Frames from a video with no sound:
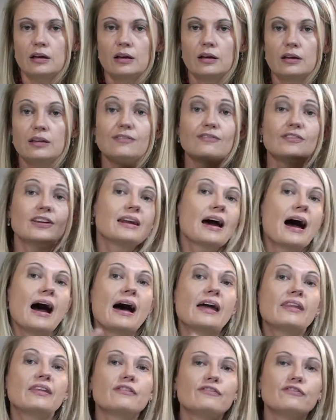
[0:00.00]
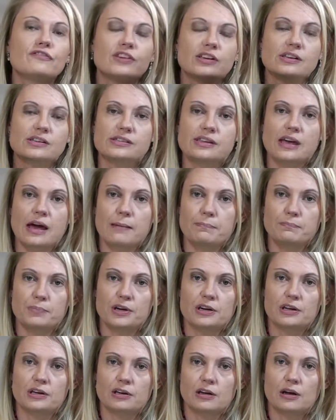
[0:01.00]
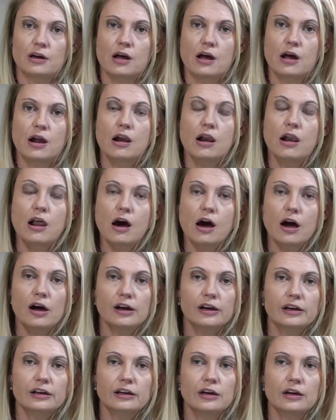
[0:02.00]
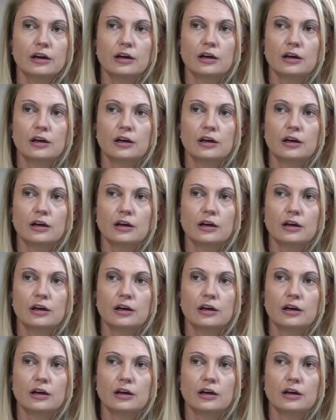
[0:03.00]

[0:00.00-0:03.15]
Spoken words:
Even other things happening, like